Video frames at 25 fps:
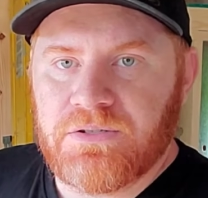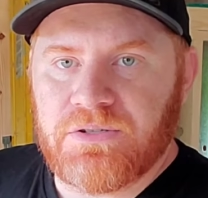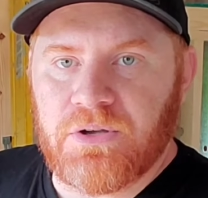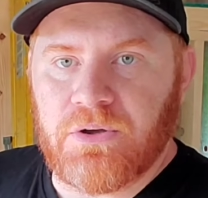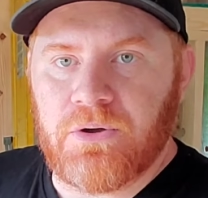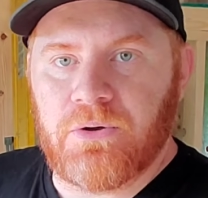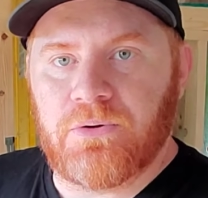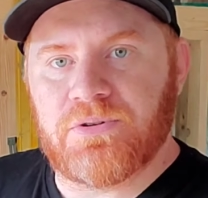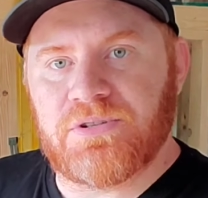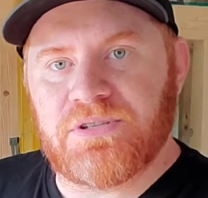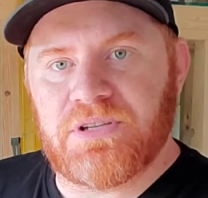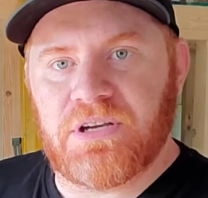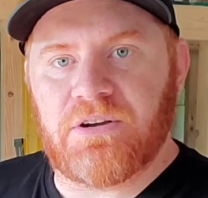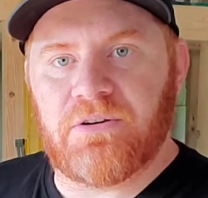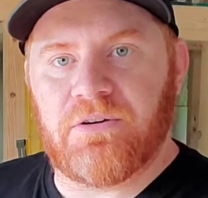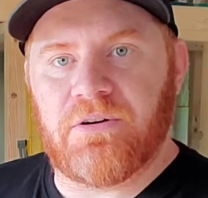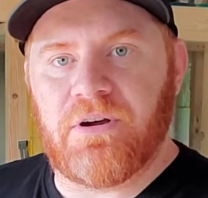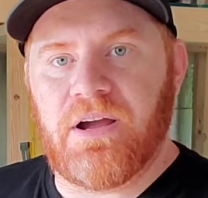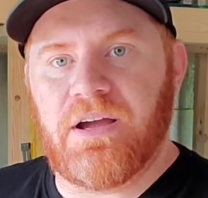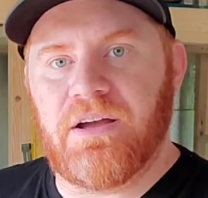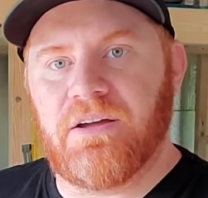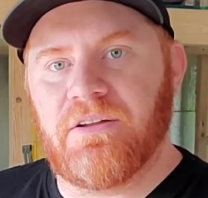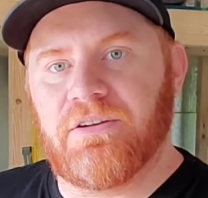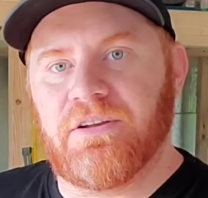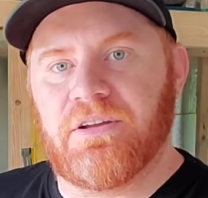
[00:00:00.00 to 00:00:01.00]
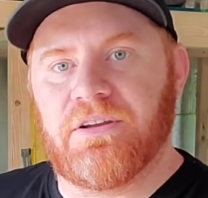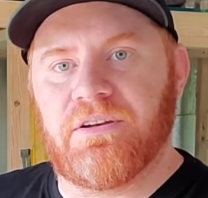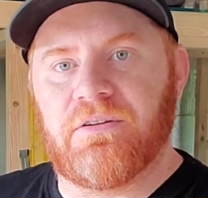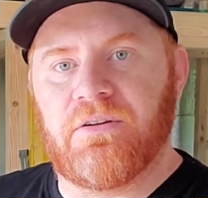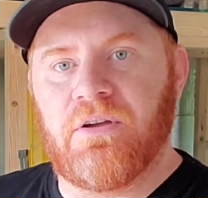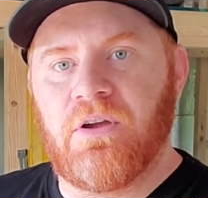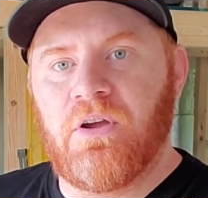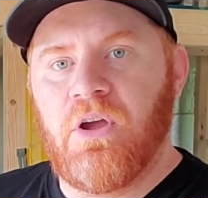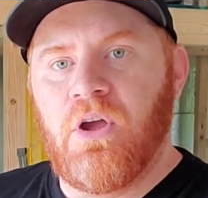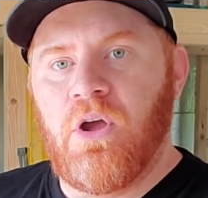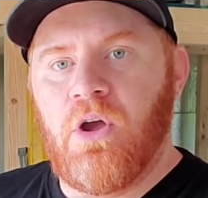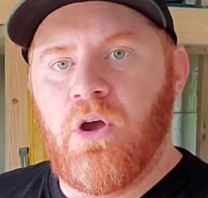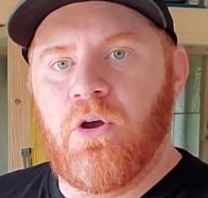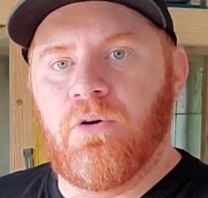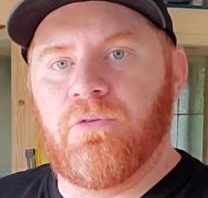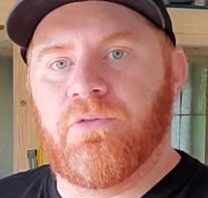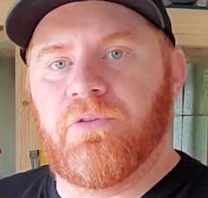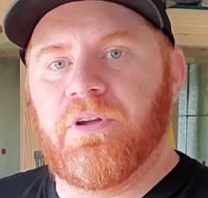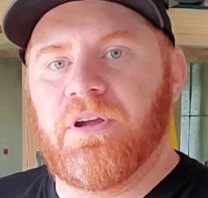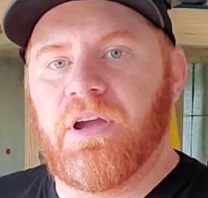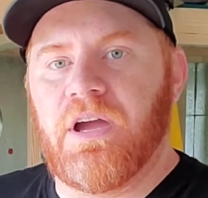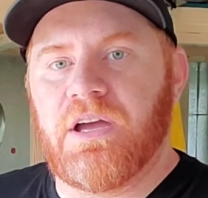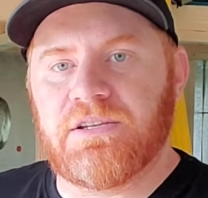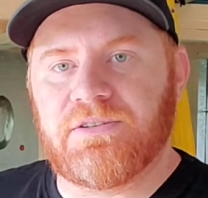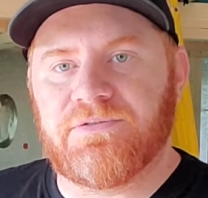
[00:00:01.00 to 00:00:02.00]
So stick around and
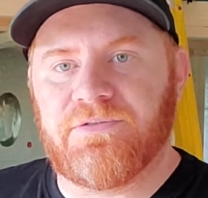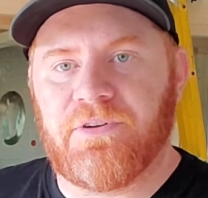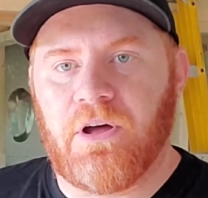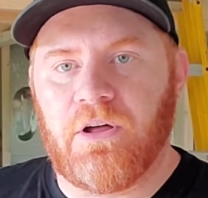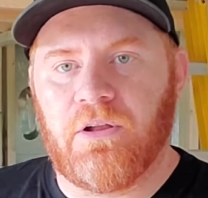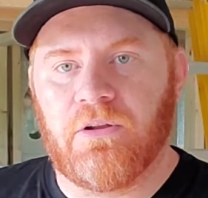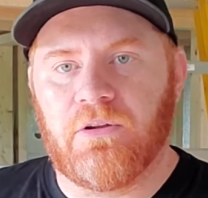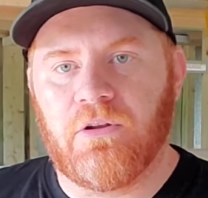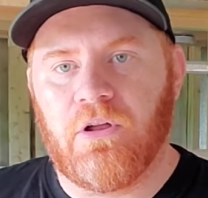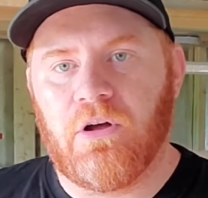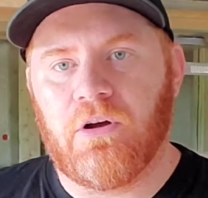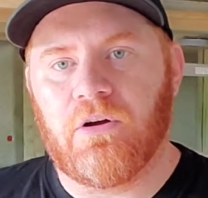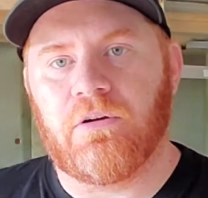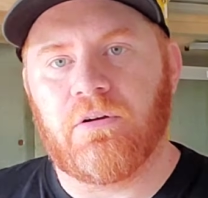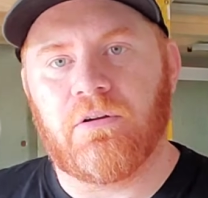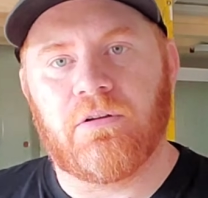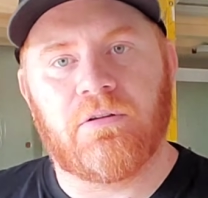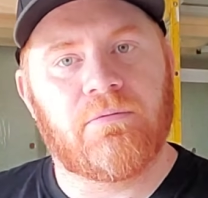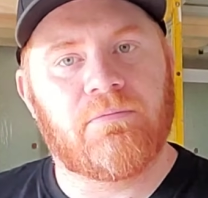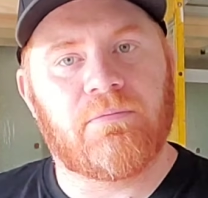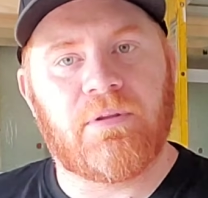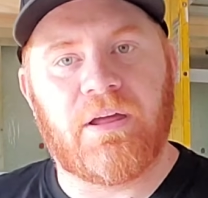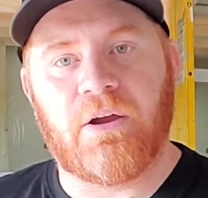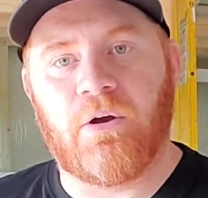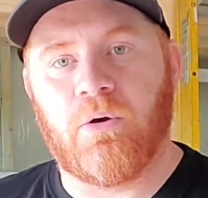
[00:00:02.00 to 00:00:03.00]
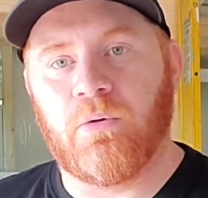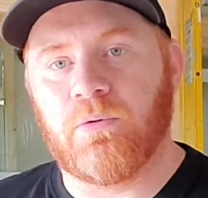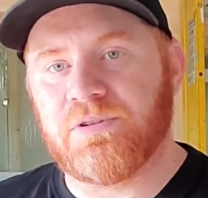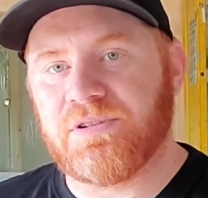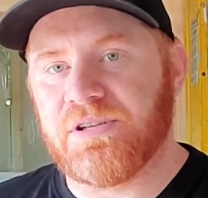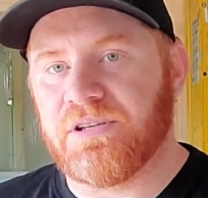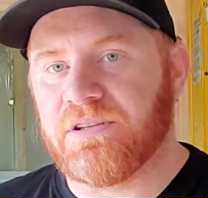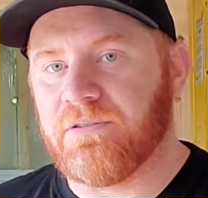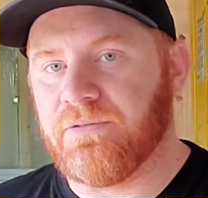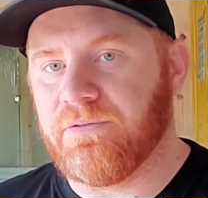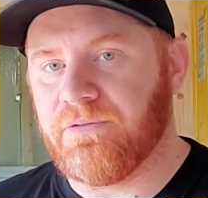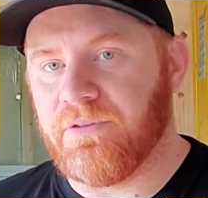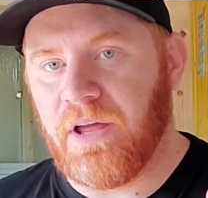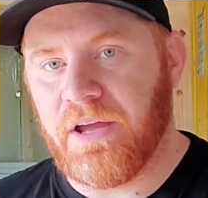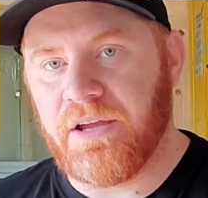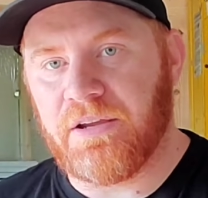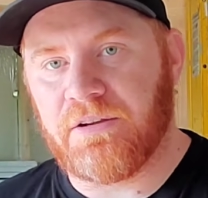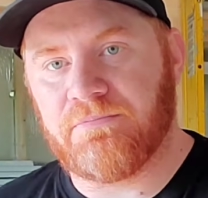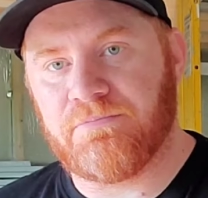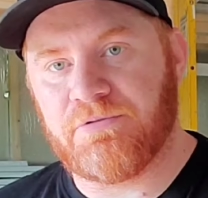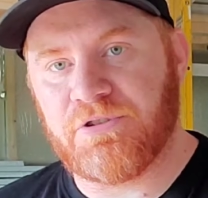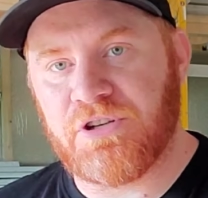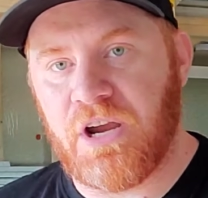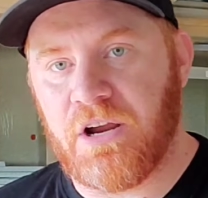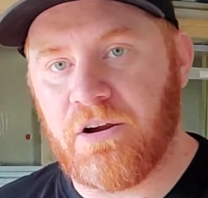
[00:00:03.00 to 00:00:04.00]
hopefully you guys follow along. Like always, hit the
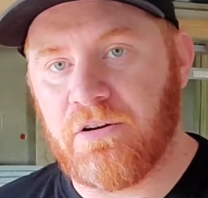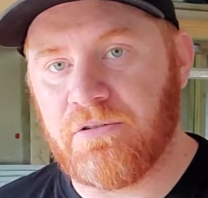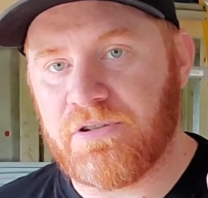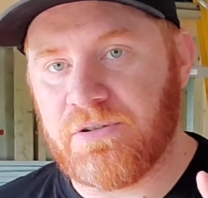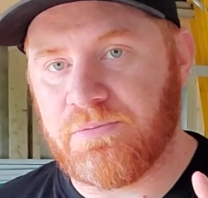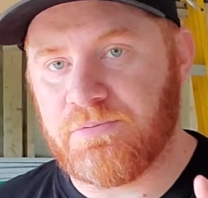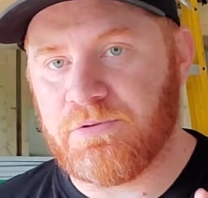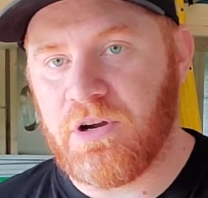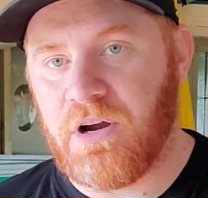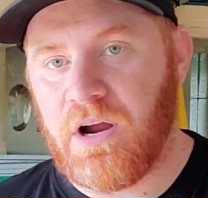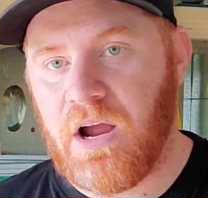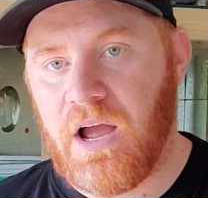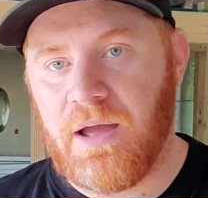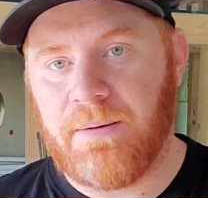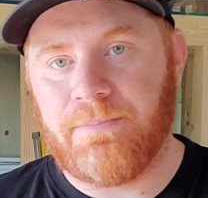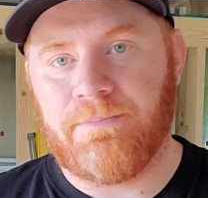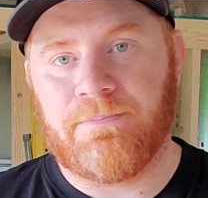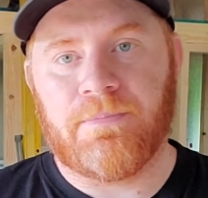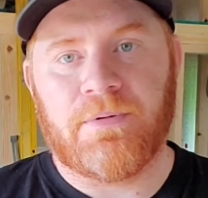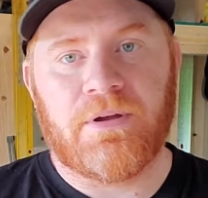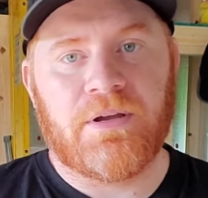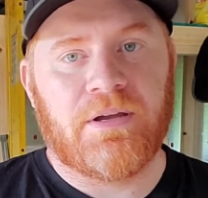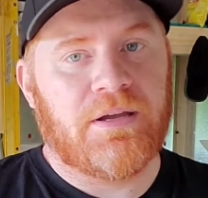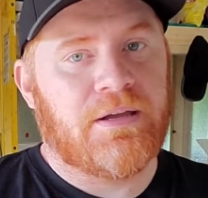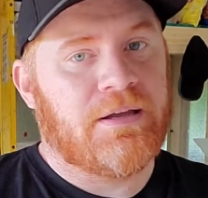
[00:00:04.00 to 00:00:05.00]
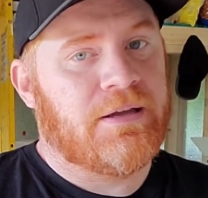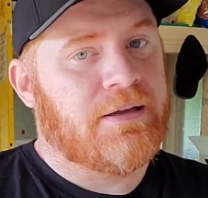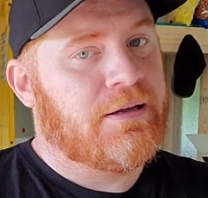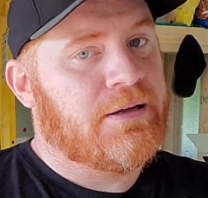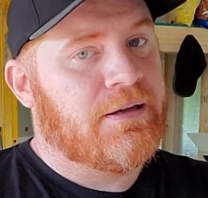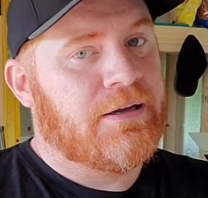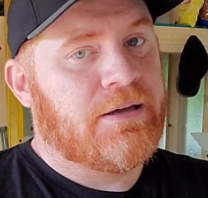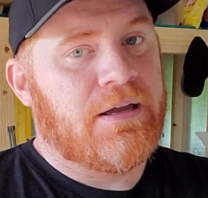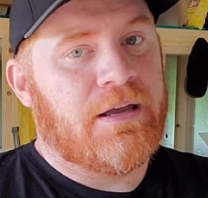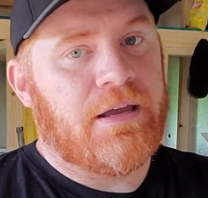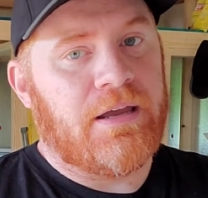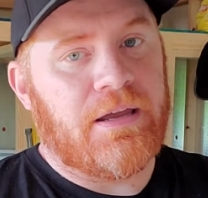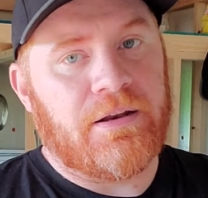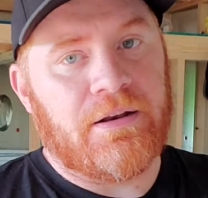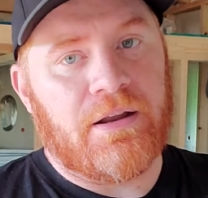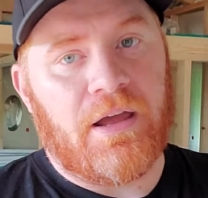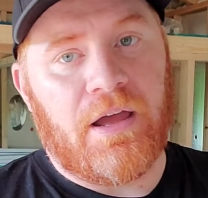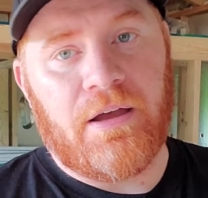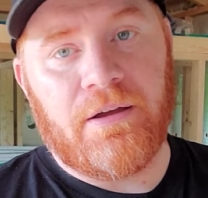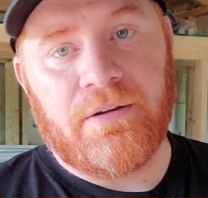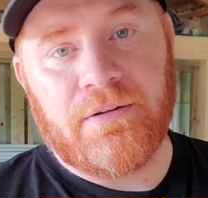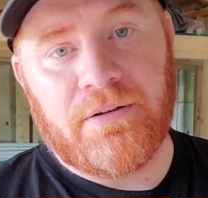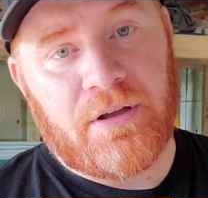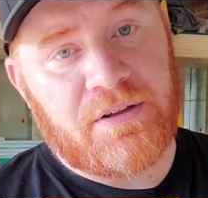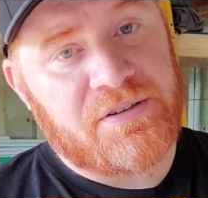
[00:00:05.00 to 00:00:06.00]
like, share, subscribe, and
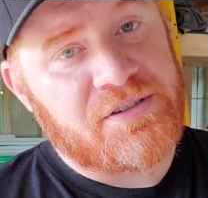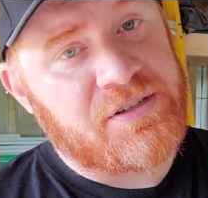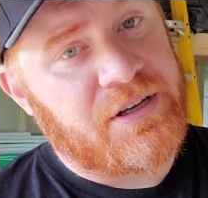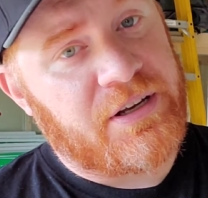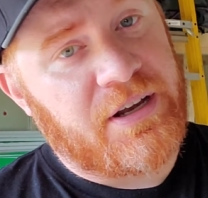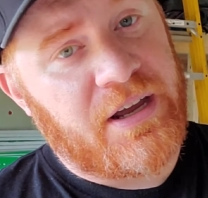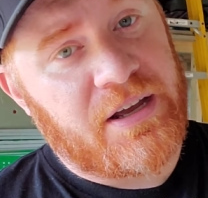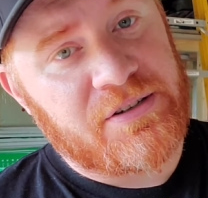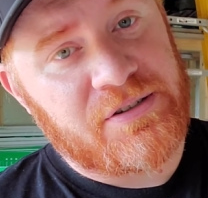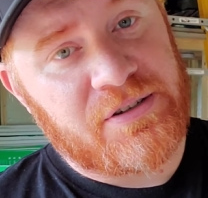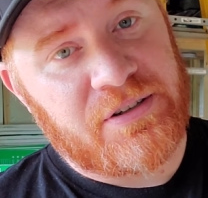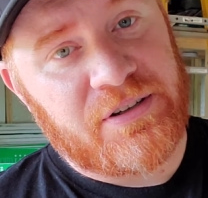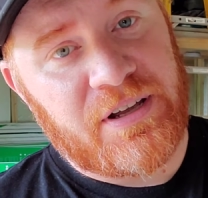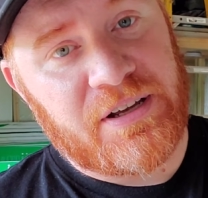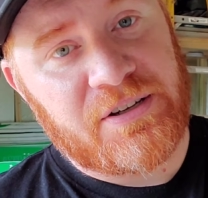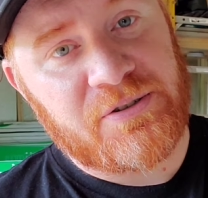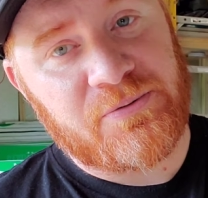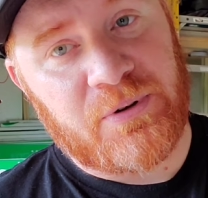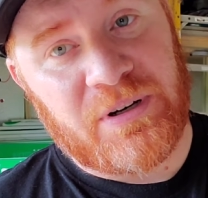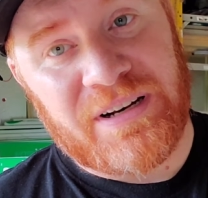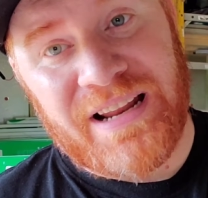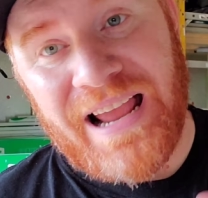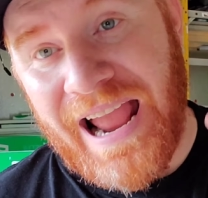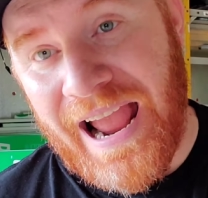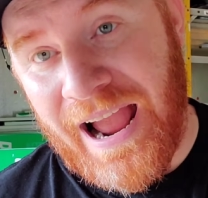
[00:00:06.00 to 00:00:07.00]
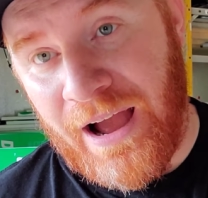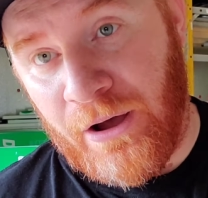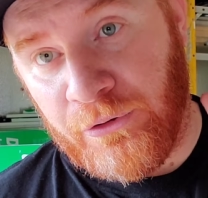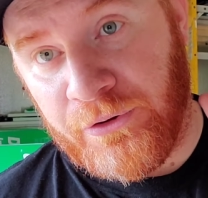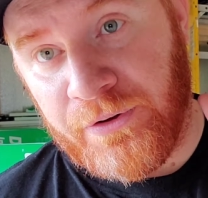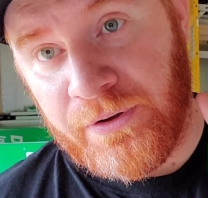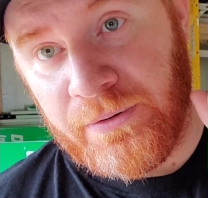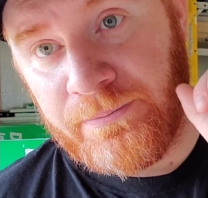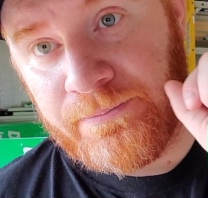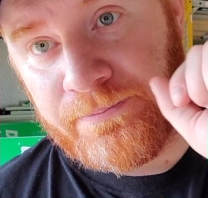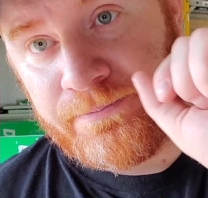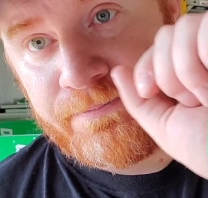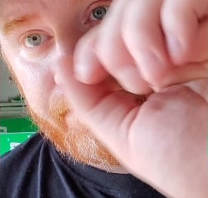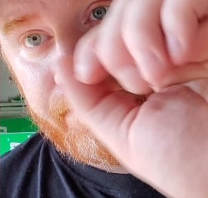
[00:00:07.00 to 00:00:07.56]
I'll see you guys on the next one. Out.